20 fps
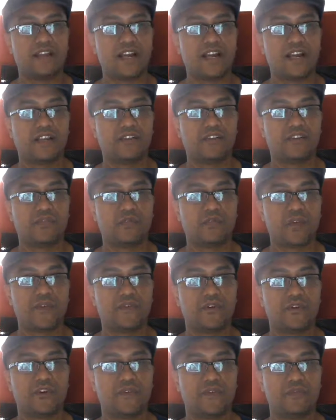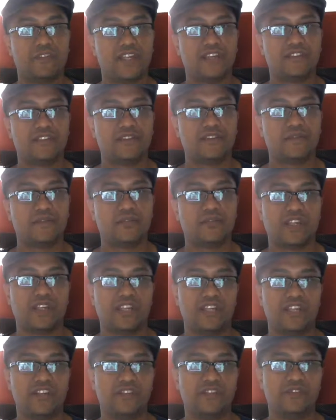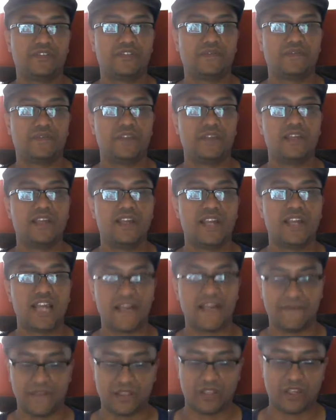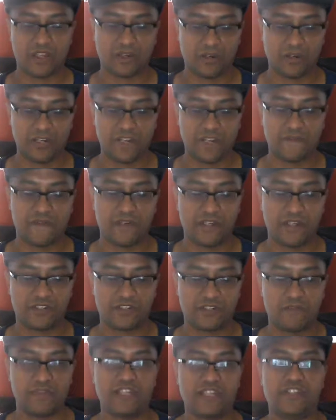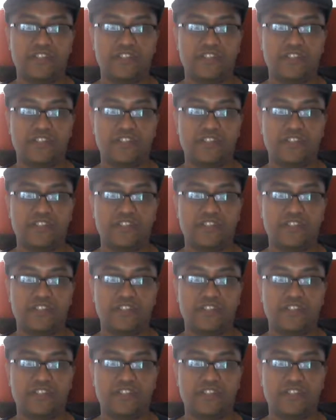could have sworn I've heard him say at some point he used to have a longer definition, but he